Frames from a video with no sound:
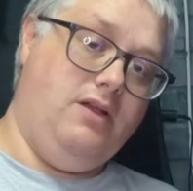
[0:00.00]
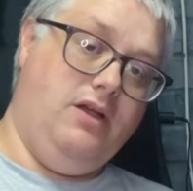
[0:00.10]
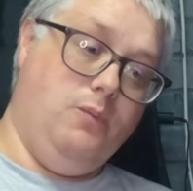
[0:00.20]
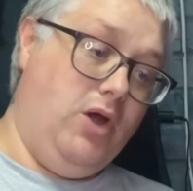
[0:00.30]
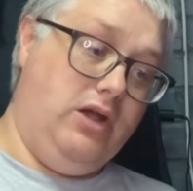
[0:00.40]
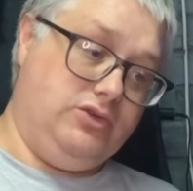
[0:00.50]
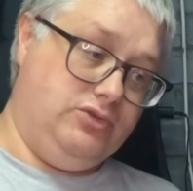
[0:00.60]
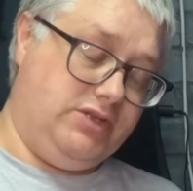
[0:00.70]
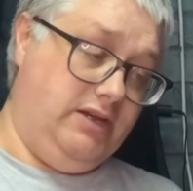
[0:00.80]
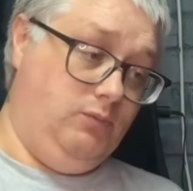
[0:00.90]
works
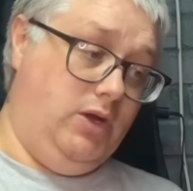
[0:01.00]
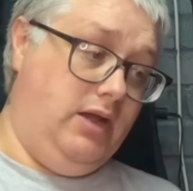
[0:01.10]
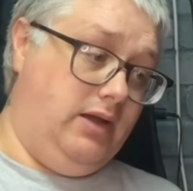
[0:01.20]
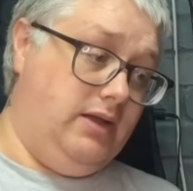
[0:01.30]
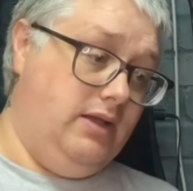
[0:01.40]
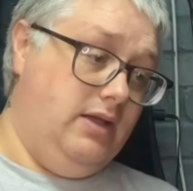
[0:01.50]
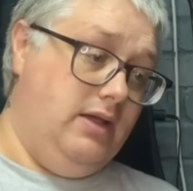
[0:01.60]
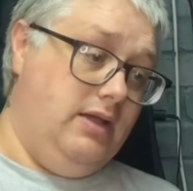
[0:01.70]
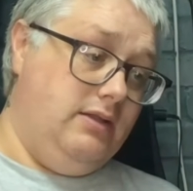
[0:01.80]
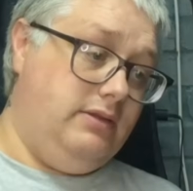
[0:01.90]
or don't work,
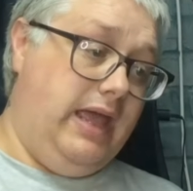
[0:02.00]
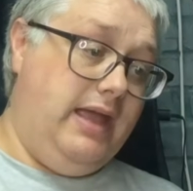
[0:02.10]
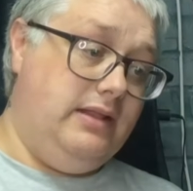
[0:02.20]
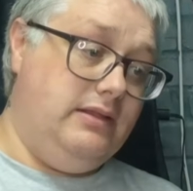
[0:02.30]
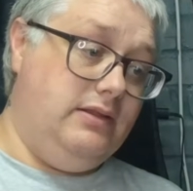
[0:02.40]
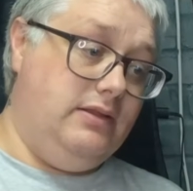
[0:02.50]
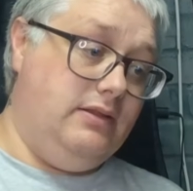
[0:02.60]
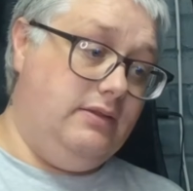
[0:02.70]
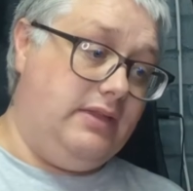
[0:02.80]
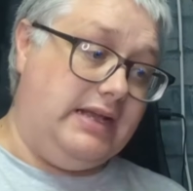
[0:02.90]
then
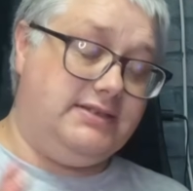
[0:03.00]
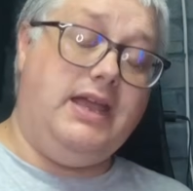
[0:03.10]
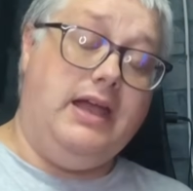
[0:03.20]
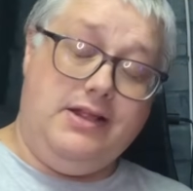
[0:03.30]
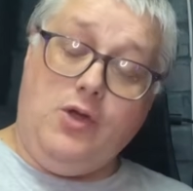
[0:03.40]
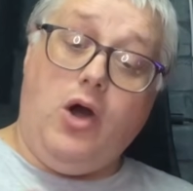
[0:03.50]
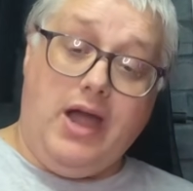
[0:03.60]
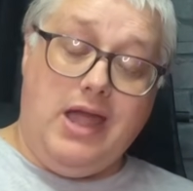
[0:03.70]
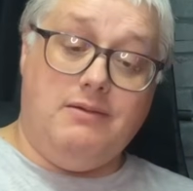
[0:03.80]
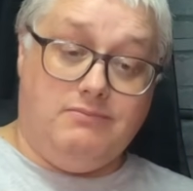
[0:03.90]
that's it. And
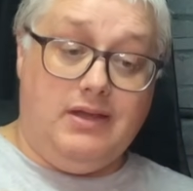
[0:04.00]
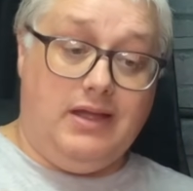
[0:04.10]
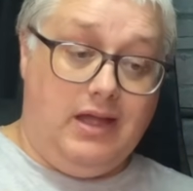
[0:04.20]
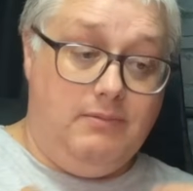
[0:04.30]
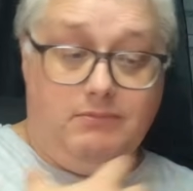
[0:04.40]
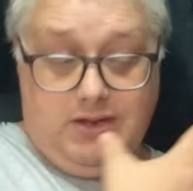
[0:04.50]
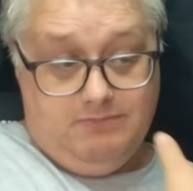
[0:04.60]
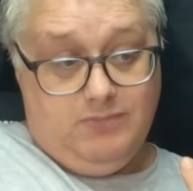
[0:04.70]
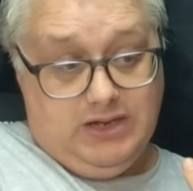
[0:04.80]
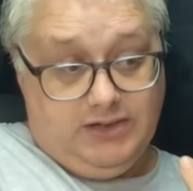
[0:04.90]

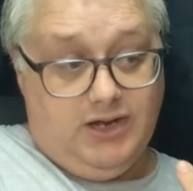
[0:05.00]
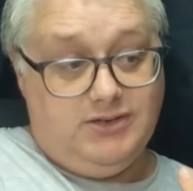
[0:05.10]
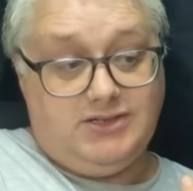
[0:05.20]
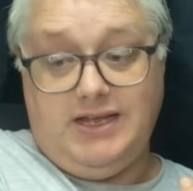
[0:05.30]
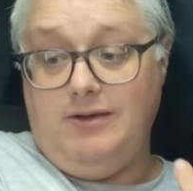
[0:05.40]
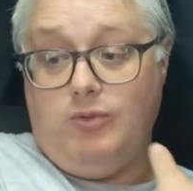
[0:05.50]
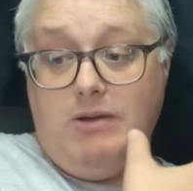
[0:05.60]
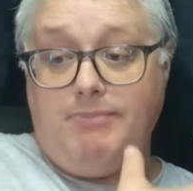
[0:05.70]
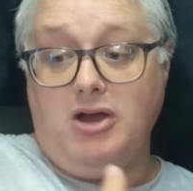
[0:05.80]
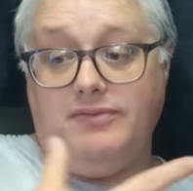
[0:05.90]
and Kirsty,
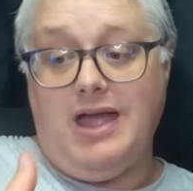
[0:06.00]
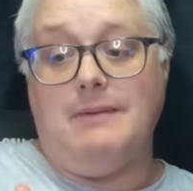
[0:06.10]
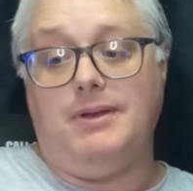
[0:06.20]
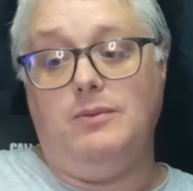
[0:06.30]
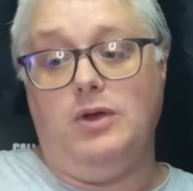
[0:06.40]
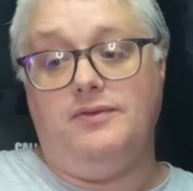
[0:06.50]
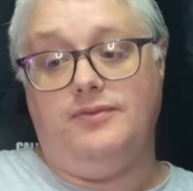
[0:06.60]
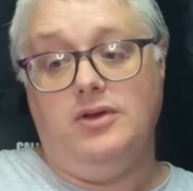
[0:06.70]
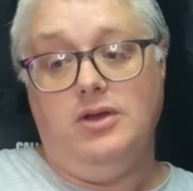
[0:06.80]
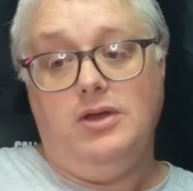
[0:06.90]
we're both happy
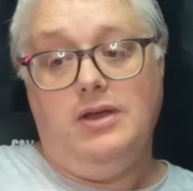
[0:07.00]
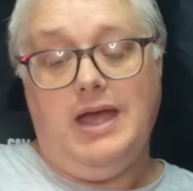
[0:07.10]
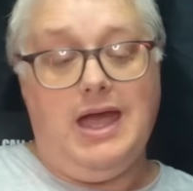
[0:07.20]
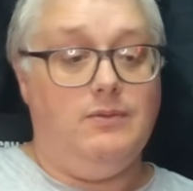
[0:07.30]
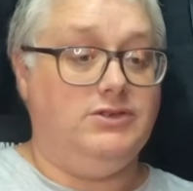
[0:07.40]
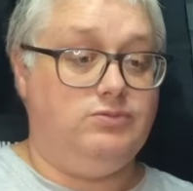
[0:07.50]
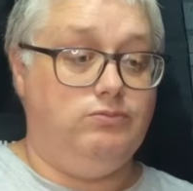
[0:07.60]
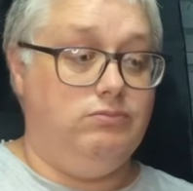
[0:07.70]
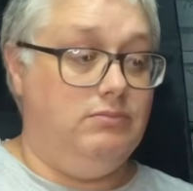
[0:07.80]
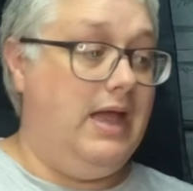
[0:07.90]
with how it
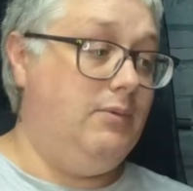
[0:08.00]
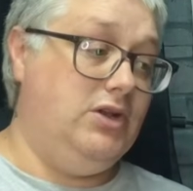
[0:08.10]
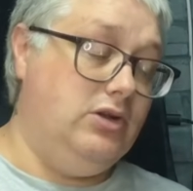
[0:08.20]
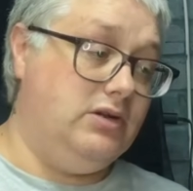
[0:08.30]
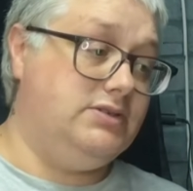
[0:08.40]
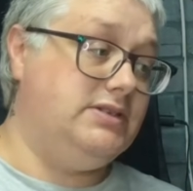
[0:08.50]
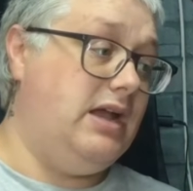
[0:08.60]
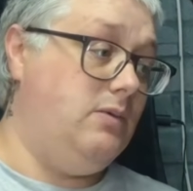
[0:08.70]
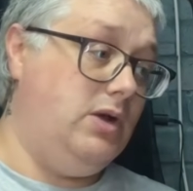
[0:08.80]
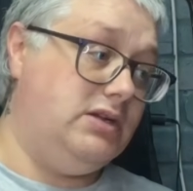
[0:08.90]
looks,
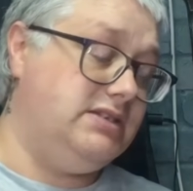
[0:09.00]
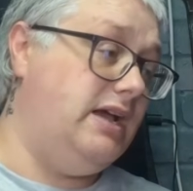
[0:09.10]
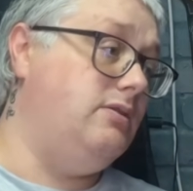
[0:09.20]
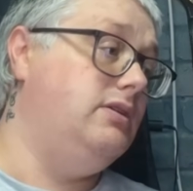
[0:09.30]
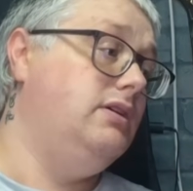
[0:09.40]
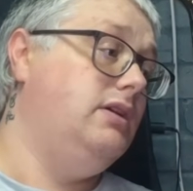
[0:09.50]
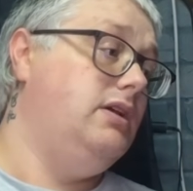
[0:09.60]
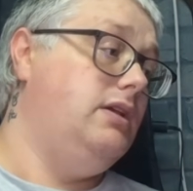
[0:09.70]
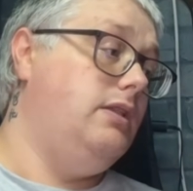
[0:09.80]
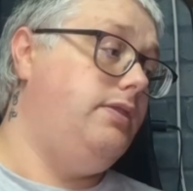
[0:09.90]
how it works out.
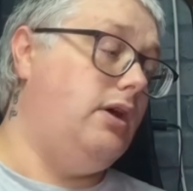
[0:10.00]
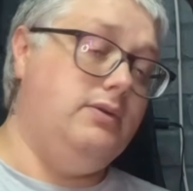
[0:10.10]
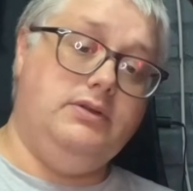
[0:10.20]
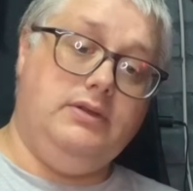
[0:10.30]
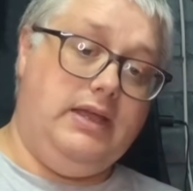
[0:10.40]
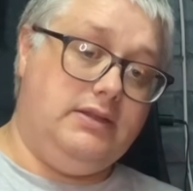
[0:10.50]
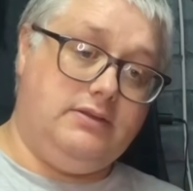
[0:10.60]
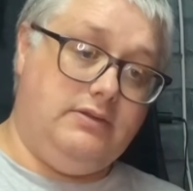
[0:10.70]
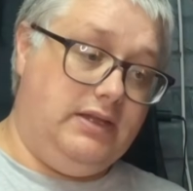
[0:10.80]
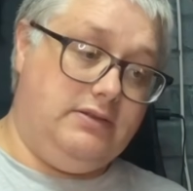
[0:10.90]
Though
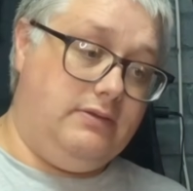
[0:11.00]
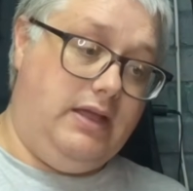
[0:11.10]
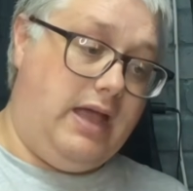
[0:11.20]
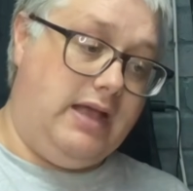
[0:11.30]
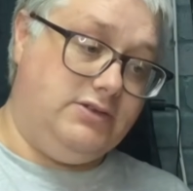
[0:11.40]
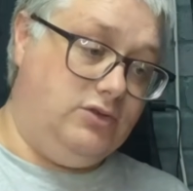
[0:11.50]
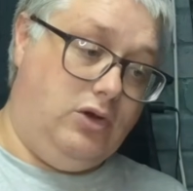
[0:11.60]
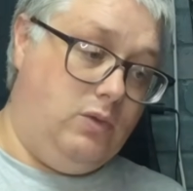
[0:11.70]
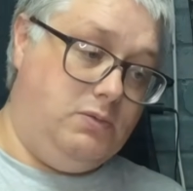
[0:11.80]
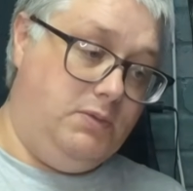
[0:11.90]
it hasn't
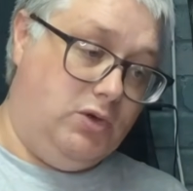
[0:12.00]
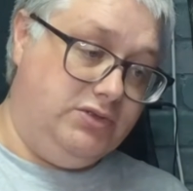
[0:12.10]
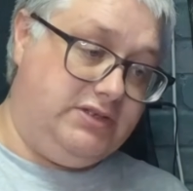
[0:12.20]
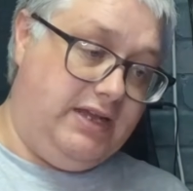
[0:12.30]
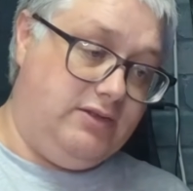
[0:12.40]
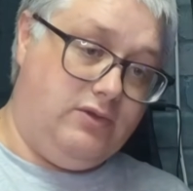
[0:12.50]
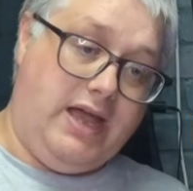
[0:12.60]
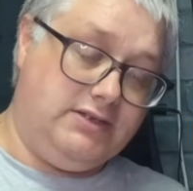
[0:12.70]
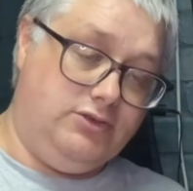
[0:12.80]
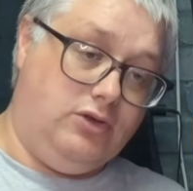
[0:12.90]
got what we wanted or
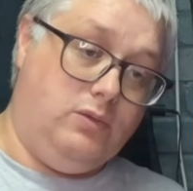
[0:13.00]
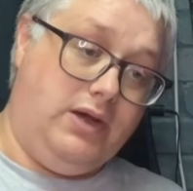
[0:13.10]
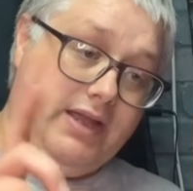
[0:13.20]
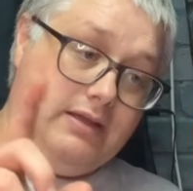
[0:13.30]
hasn't got what it